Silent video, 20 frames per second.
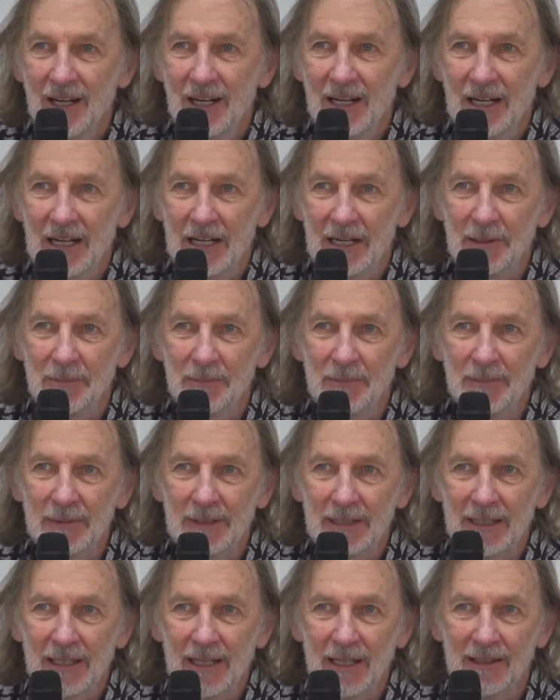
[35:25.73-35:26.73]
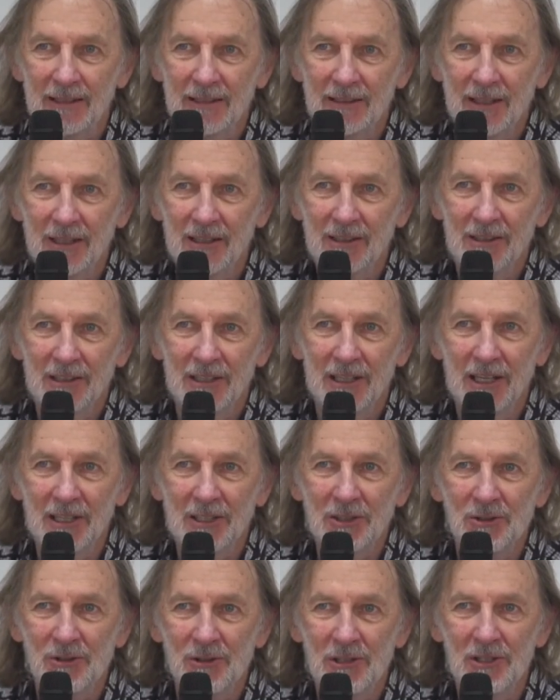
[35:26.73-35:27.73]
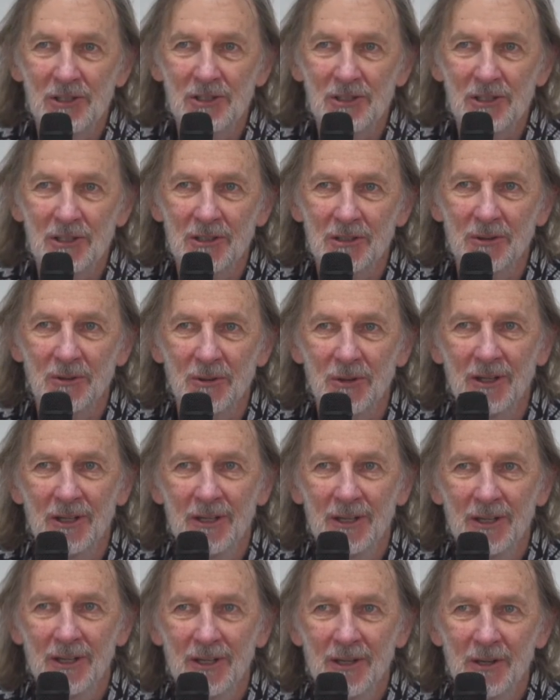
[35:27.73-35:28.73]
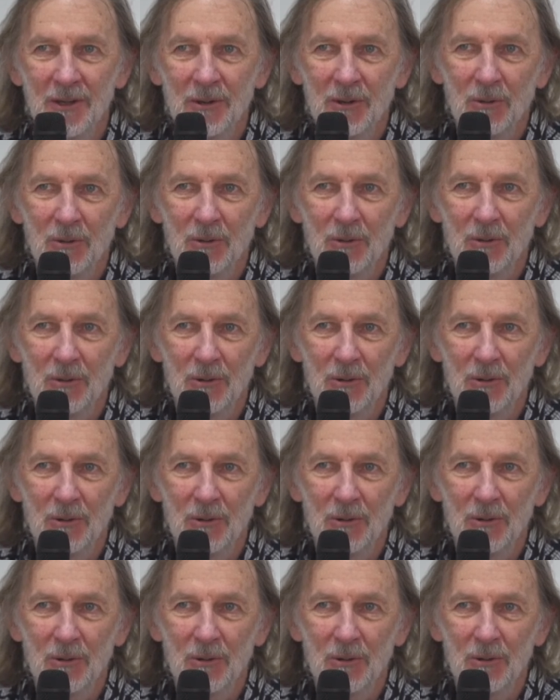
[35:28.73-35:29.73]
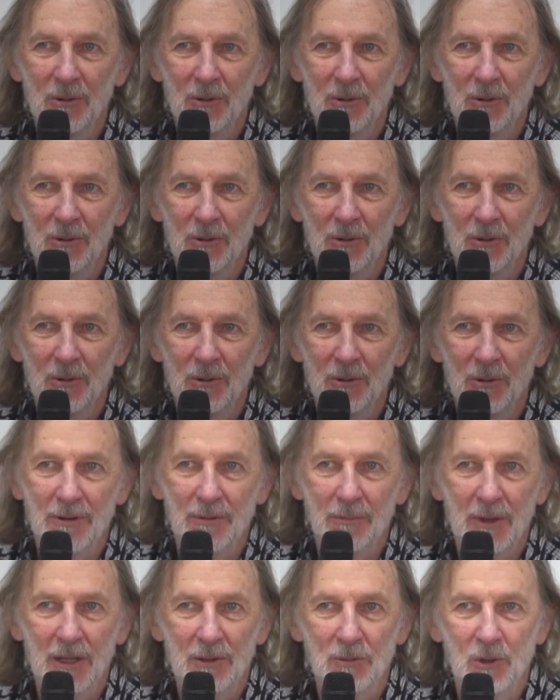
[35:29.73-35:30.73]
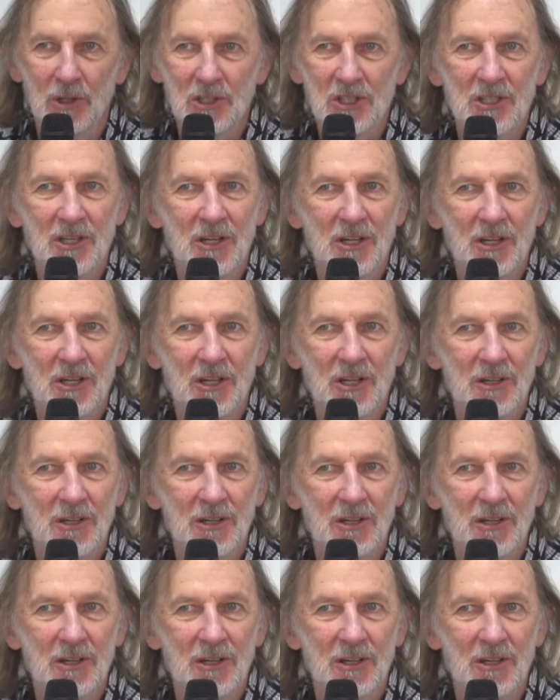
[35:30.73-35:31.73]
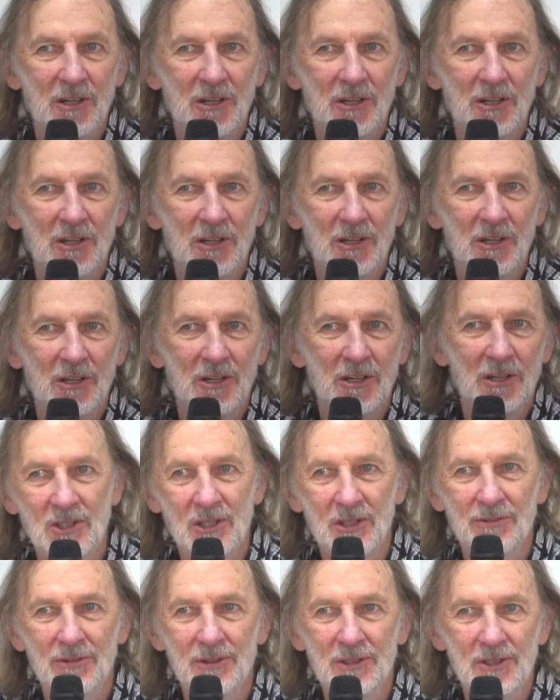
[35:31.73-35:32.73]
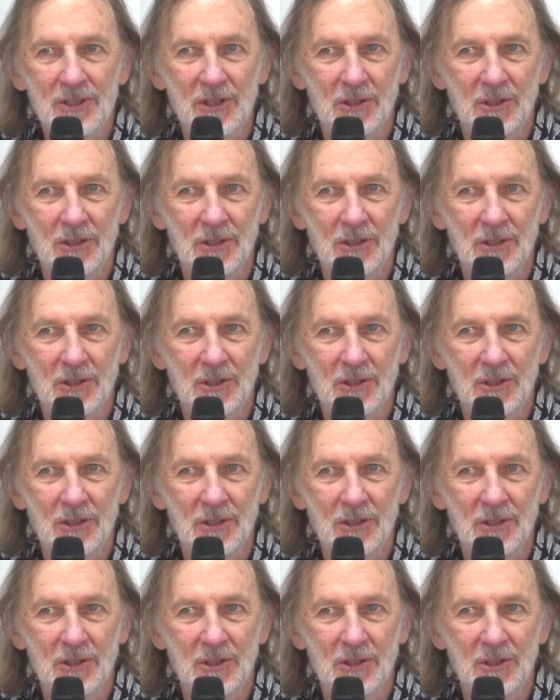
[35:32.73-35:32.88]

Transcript: I think the next reason was it wasn't only delivering one service.